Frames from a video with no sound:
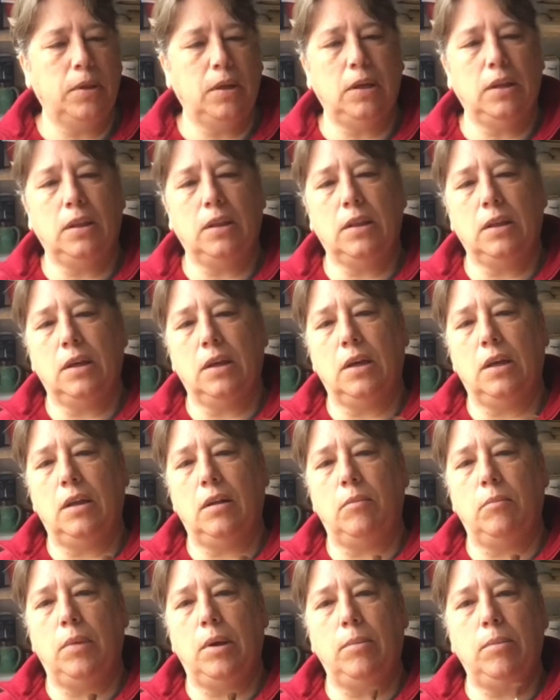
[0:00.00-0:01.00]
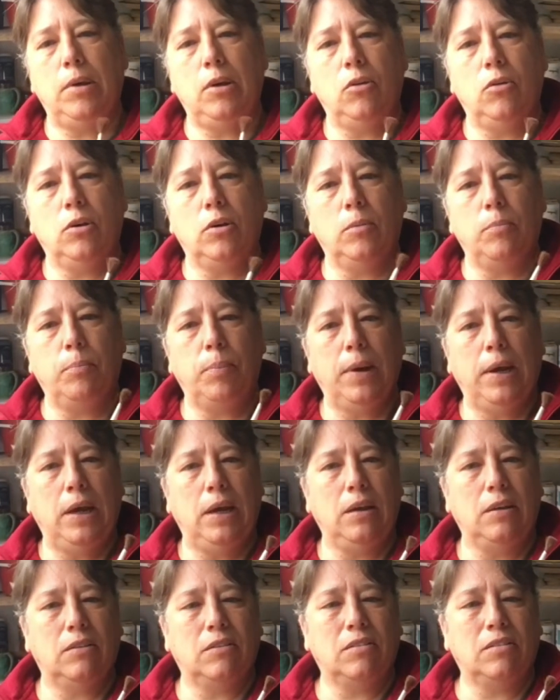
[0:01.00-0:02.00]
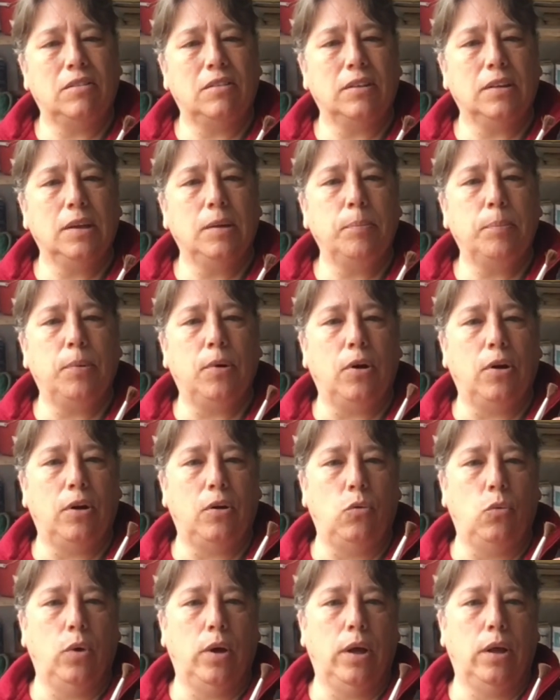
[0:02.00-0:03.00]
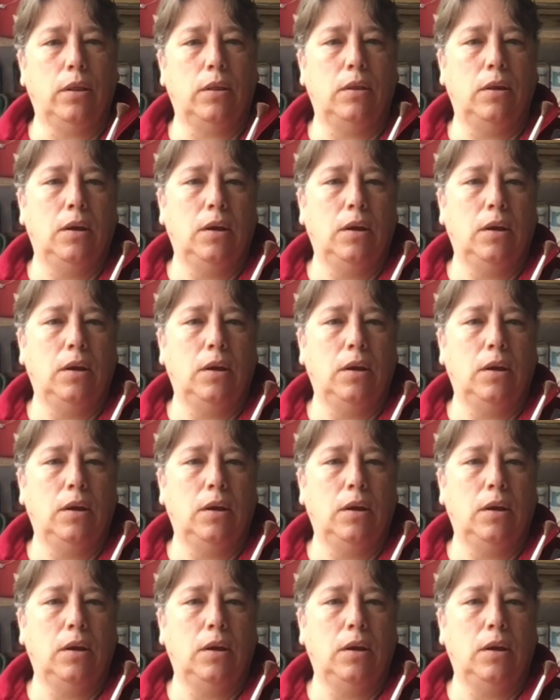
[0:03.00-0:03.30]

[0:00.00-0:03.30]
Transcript: that maybe you could paint slip on with.